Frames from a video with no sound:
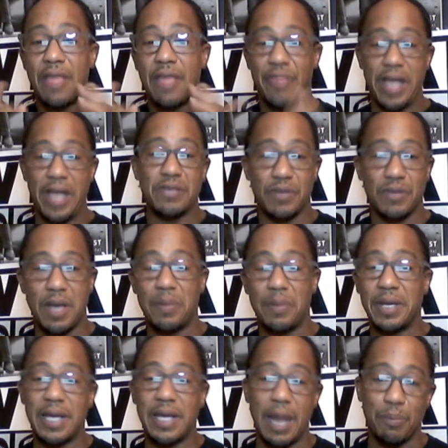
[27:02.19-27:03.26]
Thanks for coming
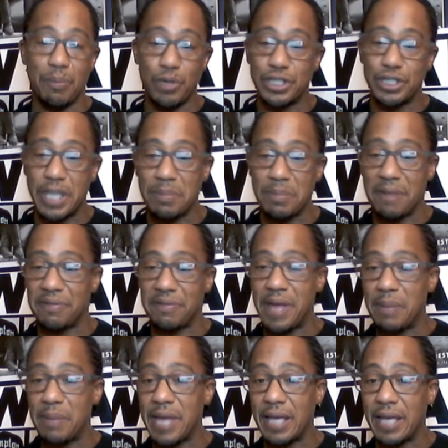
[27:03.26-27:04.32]
in. I appreciate my
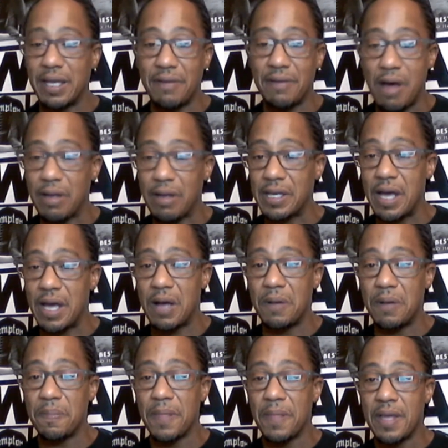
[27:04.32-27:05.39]
family. I love all of y'all.
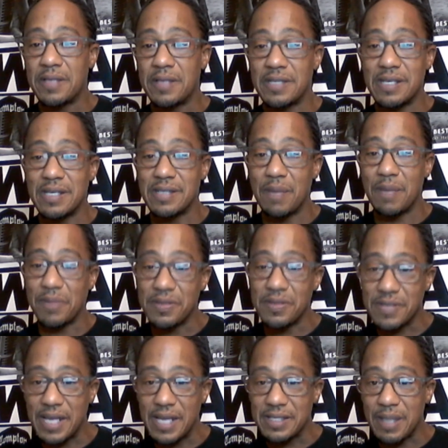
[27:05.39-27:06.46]
See something,
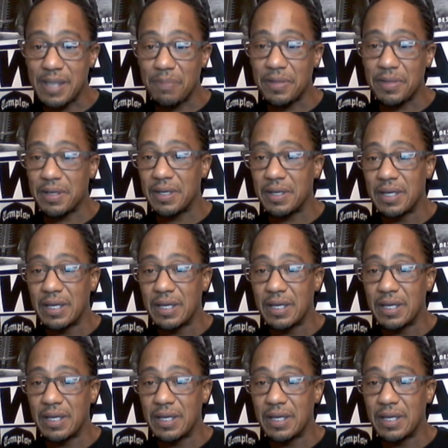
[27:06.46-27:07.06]
say something.